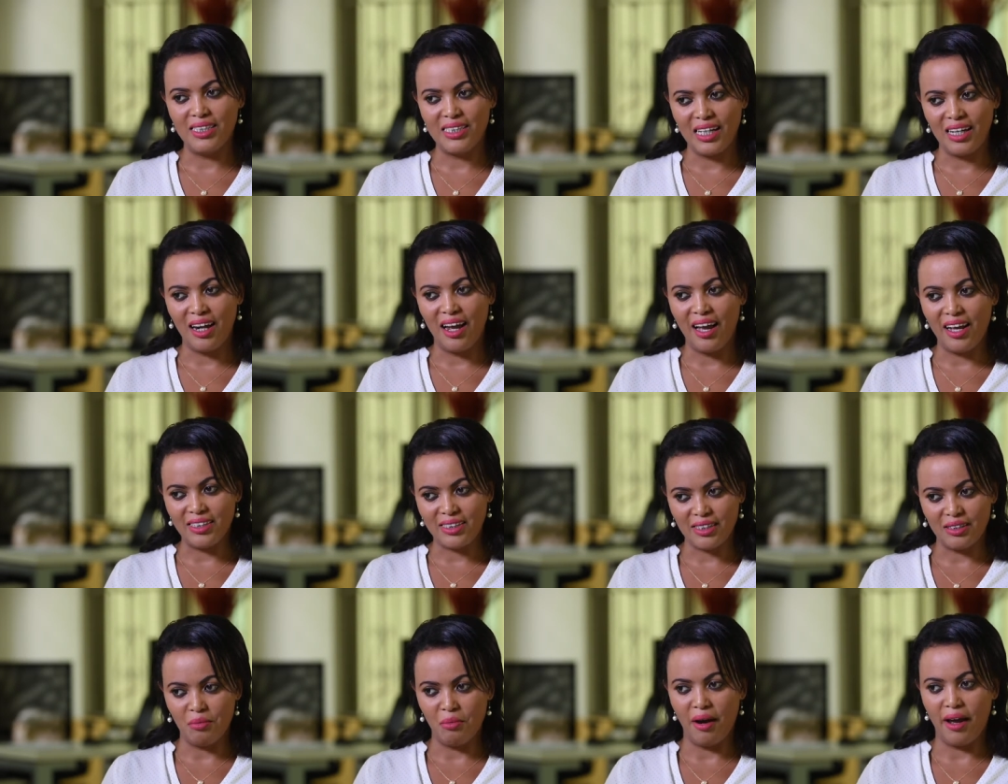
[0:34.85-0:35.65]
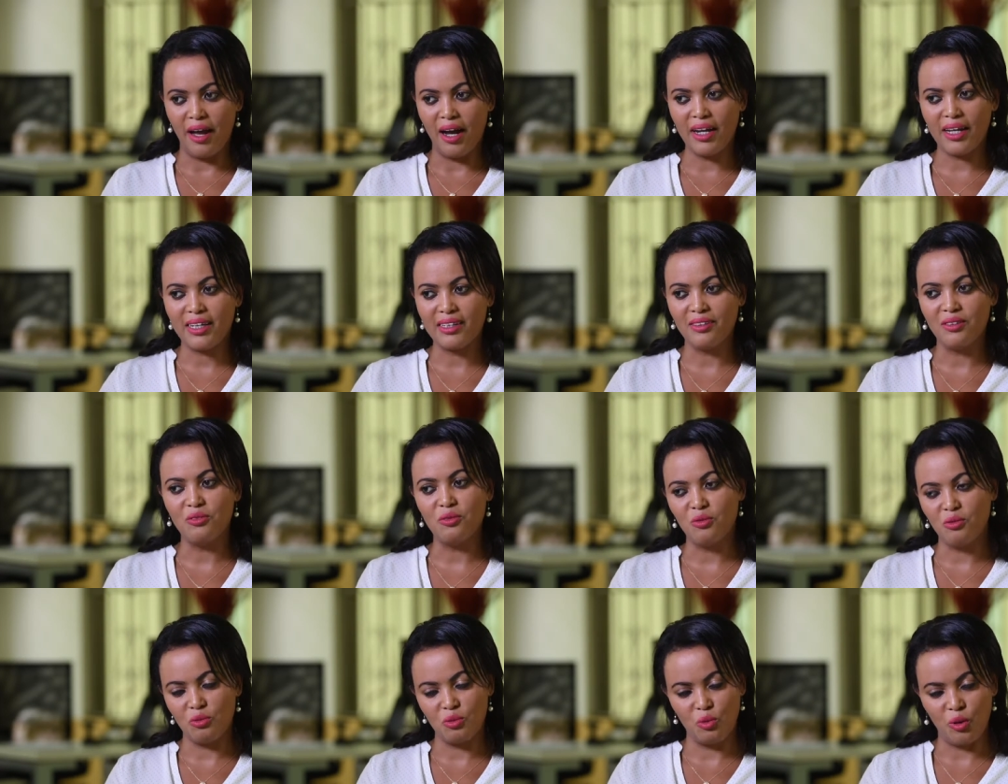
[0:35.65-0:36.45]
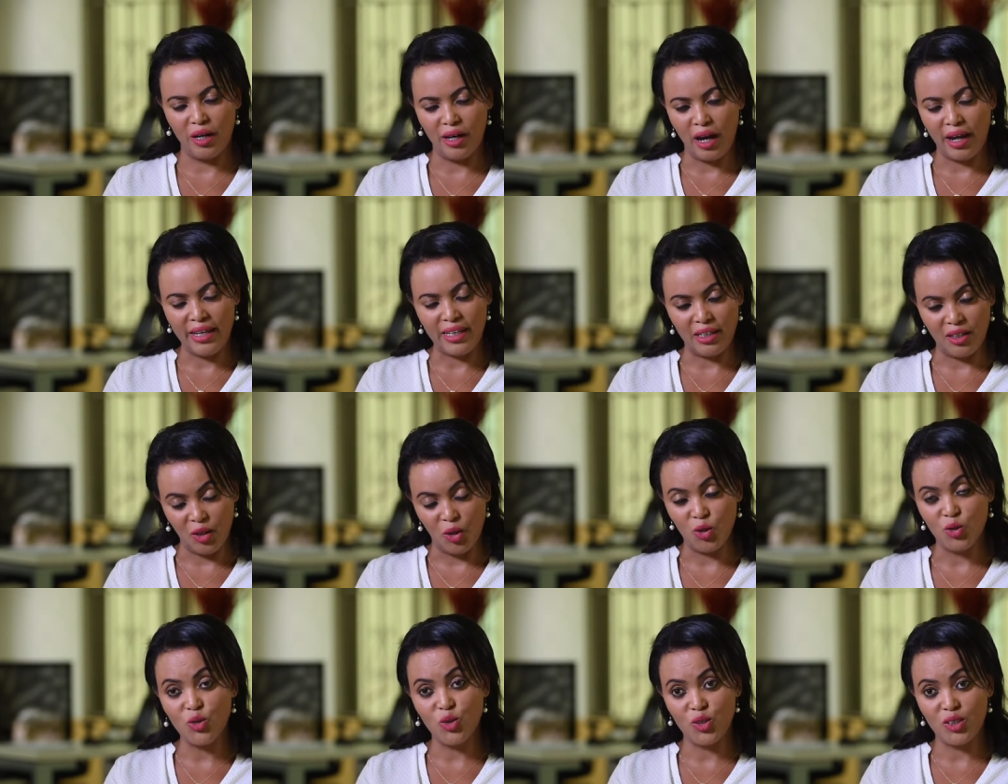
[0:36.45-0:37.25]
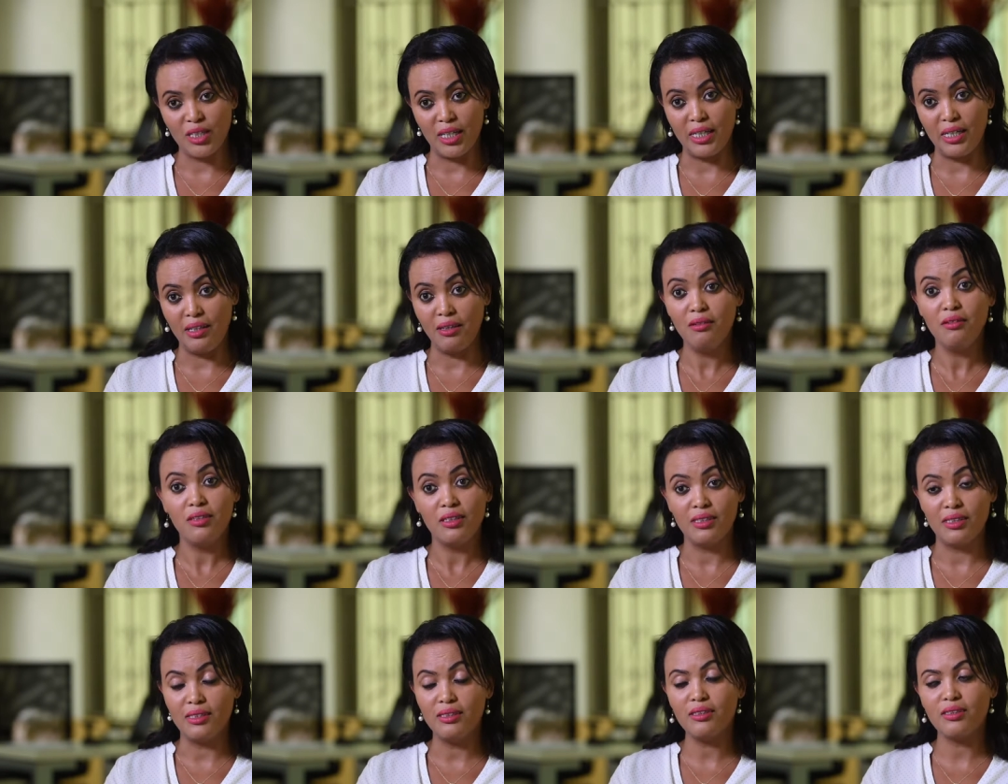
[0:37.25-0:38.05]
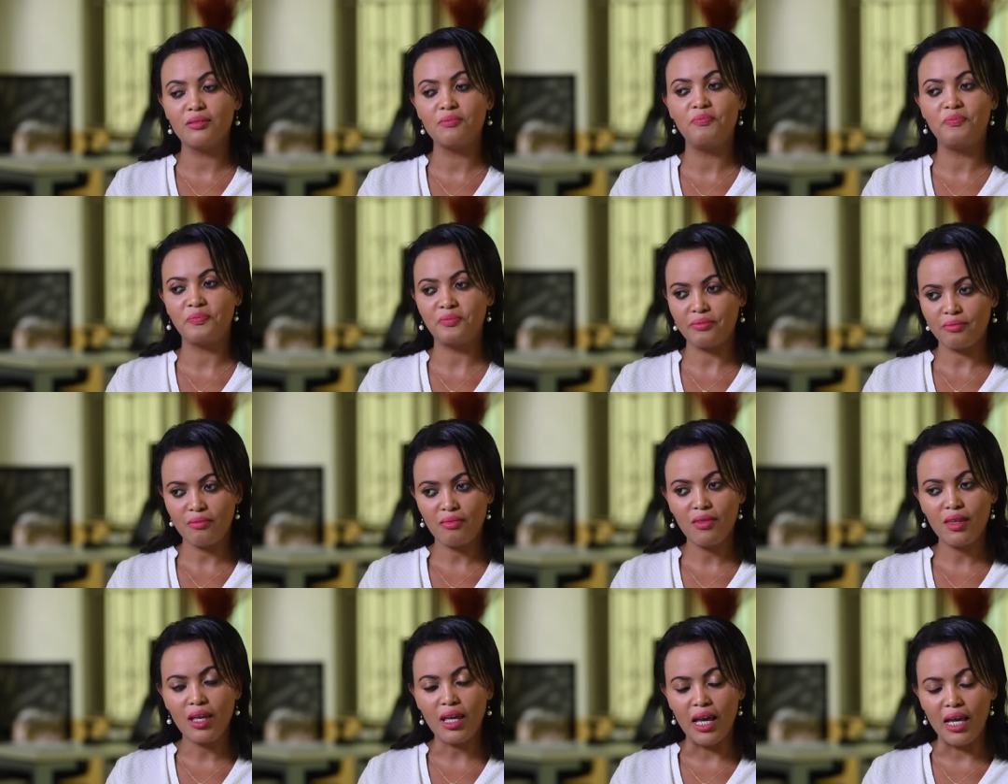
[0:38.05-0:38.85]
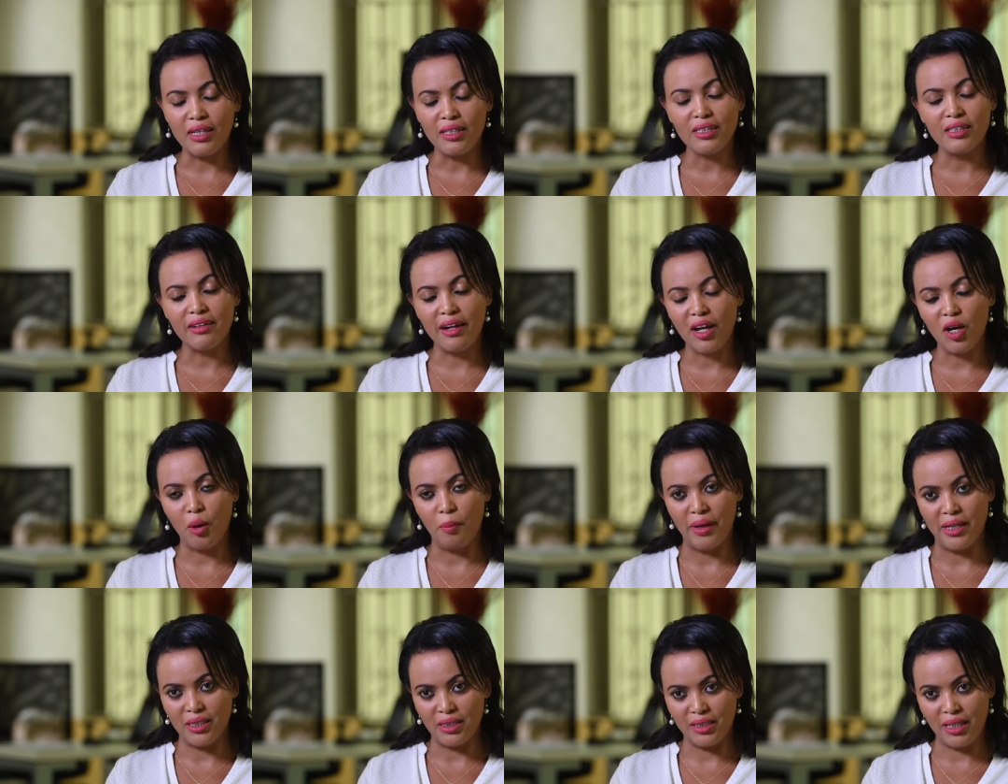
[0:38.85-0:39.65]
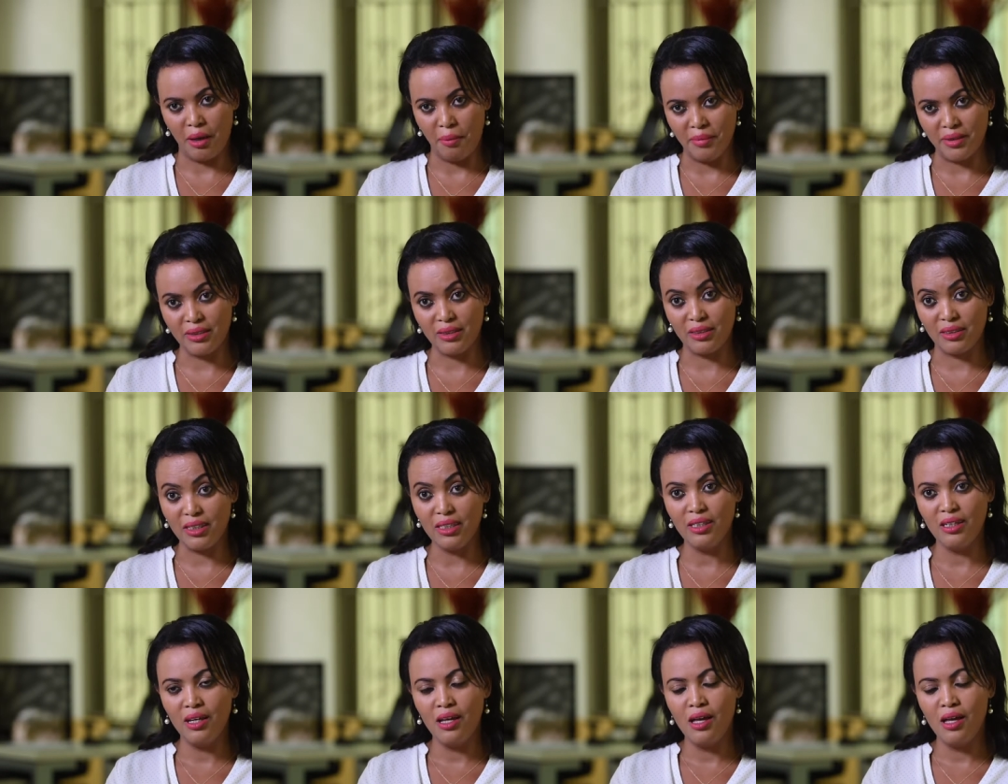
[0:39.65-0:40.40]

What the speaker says: Then I asked my uncle where I can go to study this, and he recommended chemistry.